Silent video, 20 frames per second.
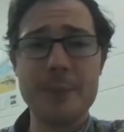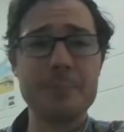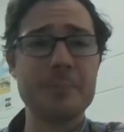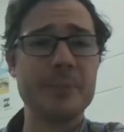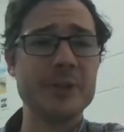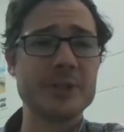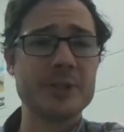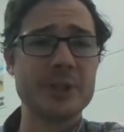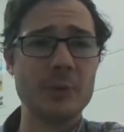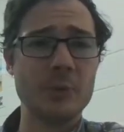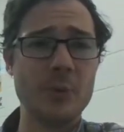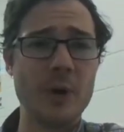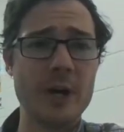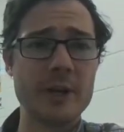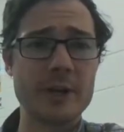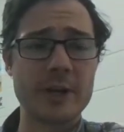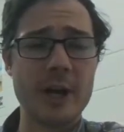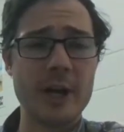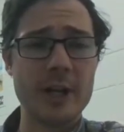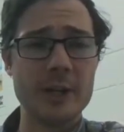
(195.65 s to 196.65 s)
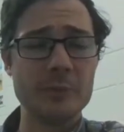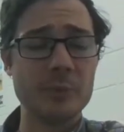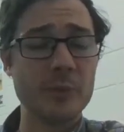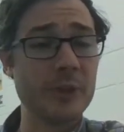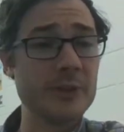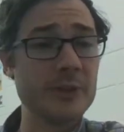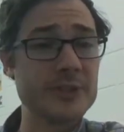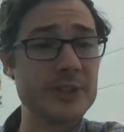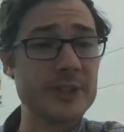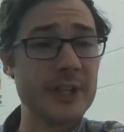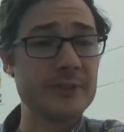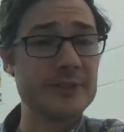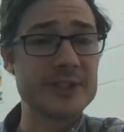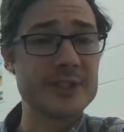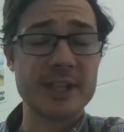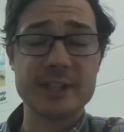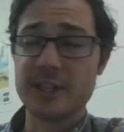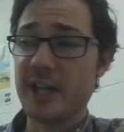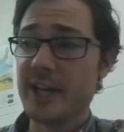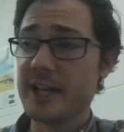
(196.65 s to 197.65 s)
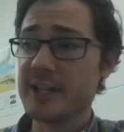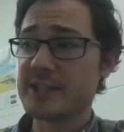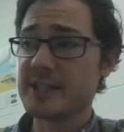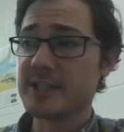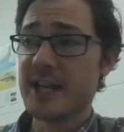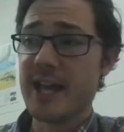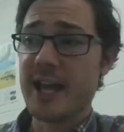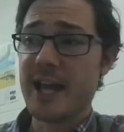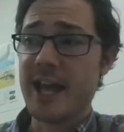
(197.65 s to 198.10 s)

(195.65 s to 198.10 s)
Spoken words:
up into the water column when there's enough sunlight,